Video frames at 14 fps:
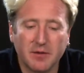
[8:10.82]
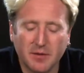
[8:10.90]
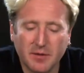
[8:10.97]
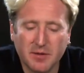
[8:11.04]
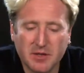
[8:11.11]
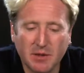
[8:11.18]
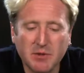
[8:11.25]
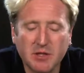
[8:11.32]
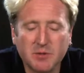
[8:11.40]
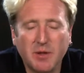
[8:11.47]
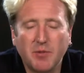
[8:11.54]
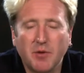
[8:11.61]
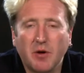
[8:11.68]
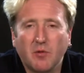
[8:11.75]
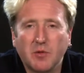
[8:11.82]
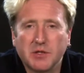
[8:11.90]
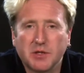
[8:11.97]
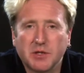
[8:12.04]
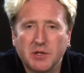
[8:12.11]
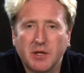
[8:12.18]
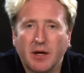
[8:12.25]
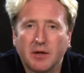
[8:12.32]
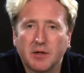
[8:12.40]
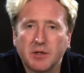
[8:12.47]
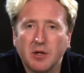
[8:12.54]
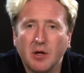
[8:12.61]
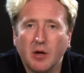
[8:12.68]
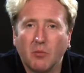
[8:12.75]
sometimes people don't always understand
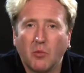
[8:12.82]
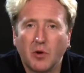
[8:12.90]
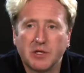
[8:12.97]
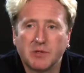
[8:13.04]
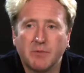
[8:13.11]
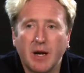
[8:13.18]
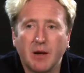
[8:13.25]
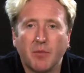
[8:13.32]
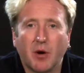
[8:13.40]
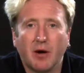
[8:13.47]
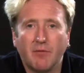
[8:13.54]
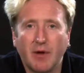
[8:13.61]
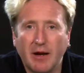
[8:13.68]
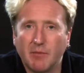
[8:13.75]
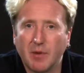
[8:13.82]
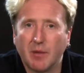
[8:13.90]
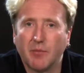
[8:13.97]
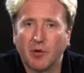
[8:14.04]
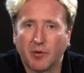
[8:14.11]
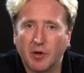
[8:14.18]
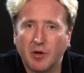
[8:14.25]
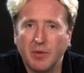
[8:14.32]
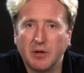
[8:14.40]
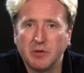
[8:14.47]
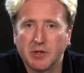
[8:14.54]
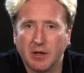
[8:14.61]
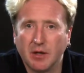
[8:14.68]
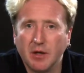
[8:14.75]
what is meant by a random number on a
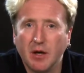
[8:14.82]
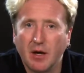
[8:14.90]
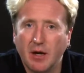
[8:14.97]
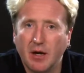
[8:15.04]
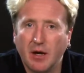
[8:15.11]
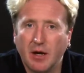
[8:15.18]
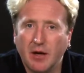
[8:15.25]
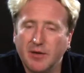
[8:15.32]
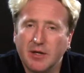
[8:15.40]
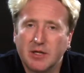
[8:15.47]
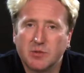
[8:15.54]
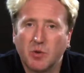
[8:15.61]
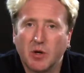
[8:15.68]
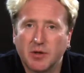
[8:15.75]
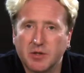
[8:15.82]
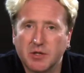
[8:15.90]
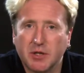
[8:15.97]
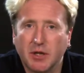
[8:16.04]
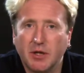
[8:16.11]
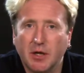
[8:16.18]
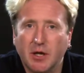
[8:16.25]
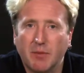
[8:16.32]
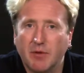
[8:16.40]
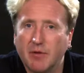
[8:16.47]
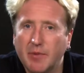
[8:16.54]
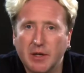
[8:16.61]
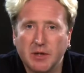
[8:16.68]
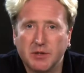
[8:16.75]
computer, and I think it's worth just taking a couple of
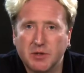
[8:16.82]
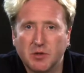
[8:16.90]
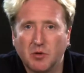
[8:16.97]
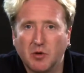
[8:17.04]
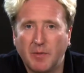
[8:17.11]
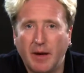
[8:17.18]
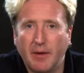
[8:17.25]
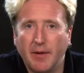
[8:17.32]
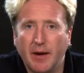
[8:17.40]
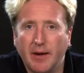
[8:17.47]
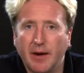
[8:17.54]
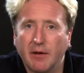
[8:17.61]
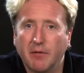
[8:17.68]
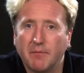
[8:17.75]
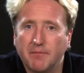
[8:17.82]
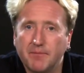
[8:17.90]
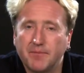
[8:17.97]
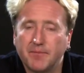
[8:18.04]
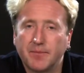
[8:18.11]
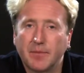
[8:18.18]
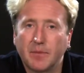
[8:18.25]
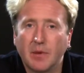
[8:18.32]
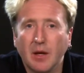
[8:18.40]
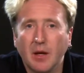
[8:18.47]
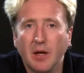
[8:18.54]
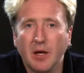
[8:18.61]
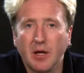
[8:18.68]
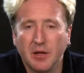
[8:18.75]
minutes to talk about that now.
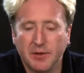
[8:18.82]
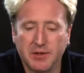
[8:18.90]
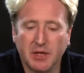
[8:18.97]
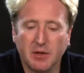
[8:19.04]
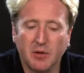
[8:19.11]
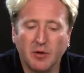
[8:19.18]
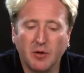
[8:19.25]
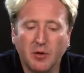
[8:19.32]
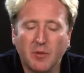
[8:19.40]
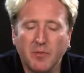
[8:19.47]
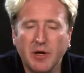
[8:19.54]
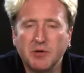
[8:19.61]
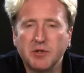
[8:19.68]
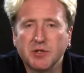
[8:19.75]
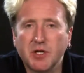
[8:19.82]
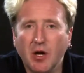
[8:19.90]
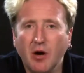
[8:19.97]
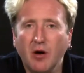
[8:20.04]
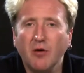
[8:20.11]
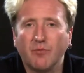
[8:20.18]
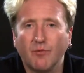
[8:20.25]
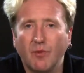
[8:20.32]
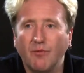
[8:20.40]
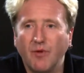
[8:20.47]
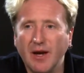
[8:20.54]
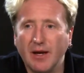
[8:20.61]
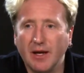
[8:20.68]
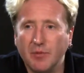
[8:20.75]
See, computers can't
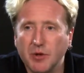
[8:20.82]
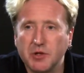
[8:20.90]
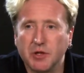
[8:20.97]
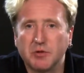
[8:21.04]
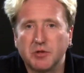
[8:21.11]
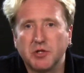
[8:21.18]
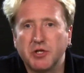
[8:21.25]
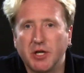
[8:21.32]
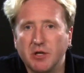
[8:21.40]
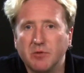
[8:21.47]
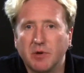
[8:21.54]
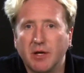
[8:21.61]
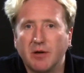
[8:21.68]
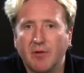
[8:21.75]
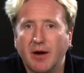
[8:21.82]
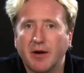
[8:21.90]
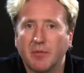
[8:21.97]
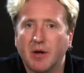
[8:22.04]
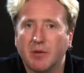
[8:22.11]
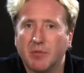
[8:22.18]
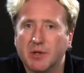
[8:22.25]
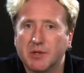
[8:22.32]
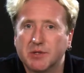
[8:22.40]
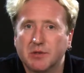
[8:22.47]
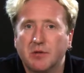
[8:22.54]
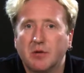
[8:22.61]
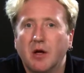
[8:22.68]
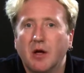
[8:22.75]
really produce genuinely random numbers.
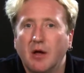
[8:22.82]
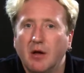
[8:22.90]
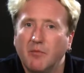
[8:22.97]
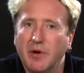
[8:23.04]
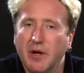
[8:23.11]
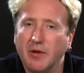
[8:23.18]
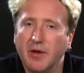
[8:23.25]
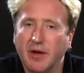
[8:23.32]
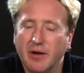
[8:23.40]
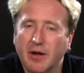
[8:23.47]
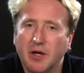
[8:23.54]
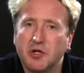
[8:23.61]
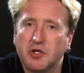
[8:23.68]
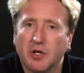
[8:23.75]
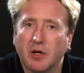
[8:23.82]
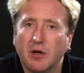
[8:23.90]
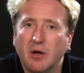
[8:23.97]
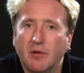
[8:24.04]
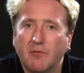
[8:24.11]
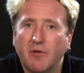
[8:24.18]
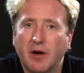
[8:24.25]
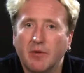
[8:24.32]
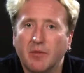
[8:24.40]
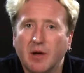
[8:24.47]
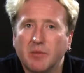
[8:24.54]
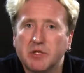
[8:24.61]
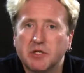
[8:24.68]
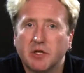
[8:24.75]
We know that in nature, random
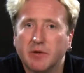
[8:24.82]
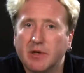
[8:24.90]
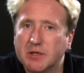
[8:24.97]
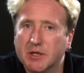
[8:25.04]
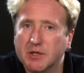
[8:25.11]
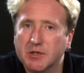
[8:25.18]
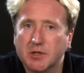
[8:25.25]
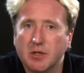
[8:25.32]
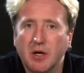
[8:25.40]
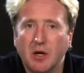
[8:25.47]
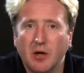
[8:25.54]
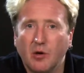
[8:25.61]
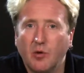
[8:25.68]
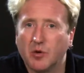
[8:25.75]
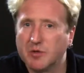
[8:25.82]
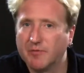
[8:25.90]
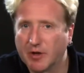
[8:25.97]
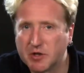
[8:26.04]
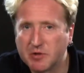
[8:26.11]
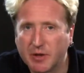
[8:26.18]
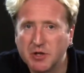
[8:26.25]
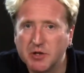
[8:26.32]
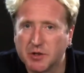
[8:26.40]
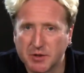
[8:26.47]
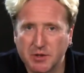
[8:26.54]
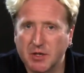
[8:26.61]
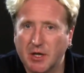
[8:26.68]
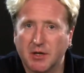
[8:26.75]
numbers do exist, quantum
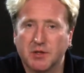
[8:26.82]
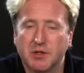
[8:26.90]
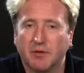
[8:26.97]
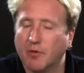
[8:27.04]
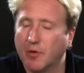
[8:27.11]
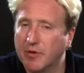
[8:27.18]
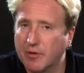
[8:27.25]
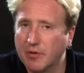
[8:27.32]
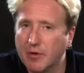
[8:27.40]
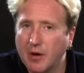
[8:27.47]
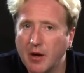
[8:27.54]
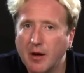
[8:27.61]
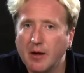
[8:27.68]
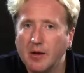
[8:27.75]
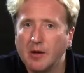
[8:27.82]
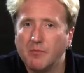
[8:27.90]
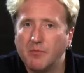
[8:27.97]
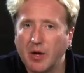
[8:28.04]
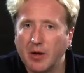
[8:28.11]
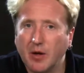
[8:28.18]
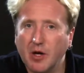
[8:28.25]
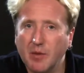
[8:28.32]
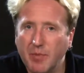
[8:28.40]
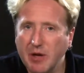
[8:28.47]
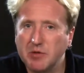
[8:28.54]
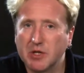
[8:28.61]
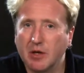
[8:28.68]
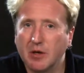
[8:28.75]
fluctuations and so forth. But a
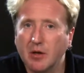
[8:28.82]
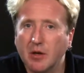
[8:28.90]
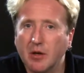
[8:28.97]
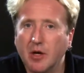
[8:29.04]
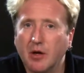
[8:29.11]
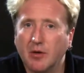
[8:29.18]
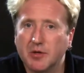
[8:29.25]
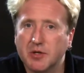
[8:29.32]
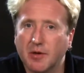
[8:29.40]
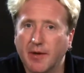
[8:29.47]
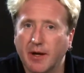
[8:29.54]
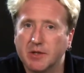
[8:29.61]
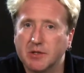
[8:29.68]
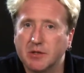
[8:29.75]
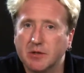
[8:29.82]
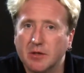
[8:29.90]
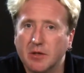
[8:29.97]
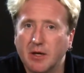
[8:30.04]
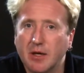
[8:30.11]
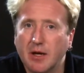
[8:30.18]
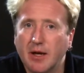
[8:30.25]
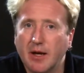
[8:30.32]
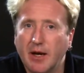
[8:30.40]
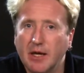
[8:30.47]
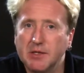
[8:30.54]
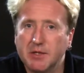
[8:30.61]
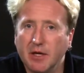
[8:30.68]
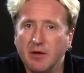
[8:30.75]
computer can't do that.
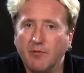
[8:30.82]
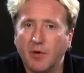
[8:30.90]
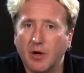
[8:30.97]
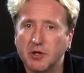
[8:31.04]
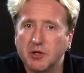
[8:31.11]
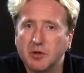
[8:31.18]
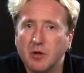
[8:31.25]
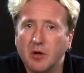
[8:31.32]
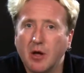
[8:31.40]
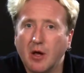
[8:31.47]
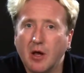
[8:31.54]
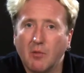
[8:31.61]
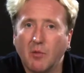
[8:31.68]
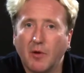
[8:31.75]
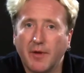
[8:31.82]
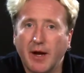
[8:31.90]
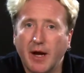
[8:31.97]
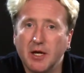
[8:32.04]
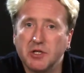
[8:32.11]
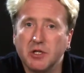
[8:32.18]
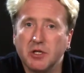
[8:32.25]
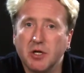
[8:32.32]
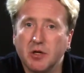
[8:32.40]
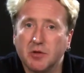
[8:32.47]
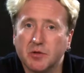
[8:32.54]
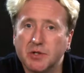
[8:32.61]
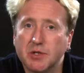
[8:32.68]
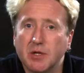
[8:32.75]
Instead of which, what they actually
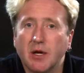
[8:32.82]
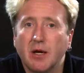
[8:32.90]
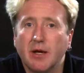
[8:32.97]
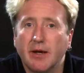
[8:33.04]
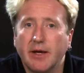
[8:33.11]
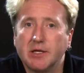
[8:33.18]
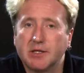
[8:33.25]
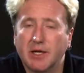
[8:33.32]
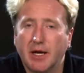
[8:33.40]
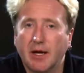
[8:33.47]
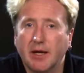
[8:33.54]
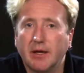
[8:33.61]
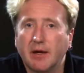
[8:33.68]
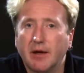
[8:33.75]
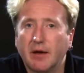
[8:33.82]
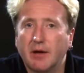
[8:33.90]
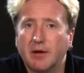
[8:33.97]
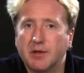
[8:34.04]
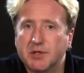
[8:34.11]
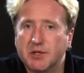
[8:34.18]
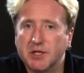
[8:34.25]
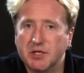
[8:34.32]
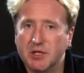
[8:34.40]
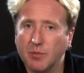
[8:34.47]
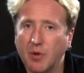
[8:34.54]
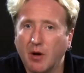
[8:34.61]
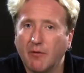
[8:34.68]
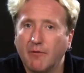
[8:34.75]
use is a system
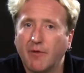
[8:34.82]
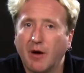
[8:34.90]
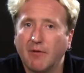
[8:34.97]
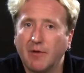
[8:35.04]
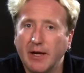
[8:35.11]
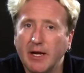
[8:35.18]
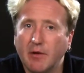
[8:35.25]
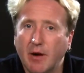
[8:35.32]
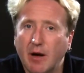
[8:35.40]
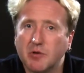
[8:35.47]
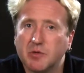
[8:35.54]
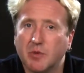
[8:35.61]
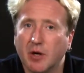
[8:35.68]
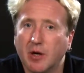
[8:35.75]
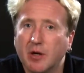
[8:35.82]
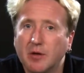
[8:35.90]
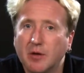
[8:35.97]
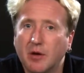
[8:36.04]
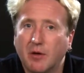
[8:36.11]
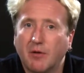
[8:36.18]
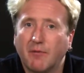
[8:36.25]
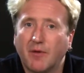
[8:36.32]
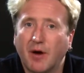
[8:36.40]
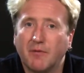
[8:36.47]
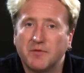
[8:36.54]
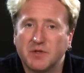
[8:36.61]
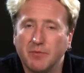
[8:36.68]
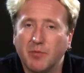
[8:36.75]
of linear algebra, of
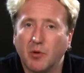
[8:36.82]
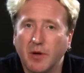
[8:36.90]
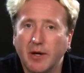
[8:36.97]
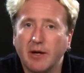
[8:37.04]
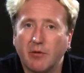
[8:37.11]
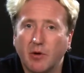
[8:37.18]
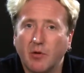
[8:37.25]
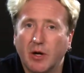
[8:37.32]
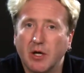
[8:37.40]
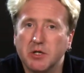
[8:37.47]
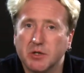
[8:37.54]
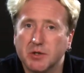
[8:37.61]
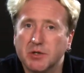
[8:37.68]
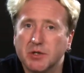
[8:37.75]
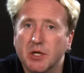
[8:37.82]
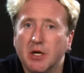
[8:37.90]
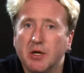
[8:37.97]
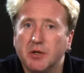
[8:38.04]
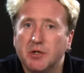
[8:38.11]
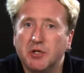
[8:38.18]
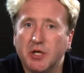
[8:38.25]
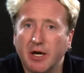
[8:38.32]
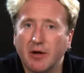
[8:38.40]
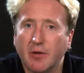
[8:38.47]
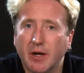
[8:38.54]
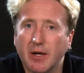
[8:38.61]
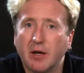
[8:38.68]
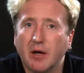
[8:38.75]
simple linear equations, to
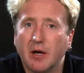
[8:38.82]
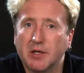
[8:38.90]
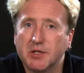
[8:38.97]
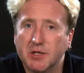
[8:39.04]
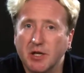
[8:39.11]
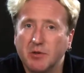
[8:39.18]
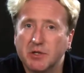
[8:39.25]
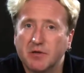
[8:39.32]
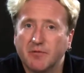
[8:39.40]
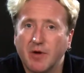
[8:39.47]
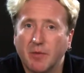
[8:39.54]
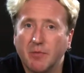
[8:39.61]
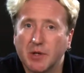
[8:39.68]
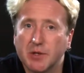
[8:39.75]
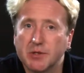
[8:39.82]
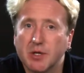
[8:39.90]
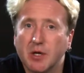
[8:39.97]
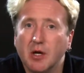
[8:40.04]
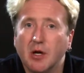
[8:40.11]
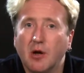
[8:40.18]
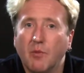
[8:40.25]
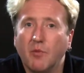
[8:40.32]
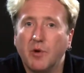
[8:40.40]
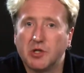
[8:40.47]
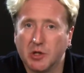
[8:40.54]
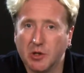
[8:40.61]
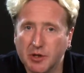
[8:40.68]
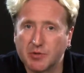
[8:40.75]
generate a sequence of numbers which
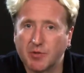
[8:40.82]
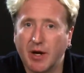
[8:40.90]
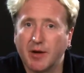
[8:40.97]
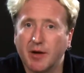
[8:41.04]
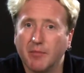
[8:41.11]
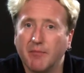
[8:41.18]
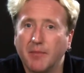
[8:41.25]
looks random.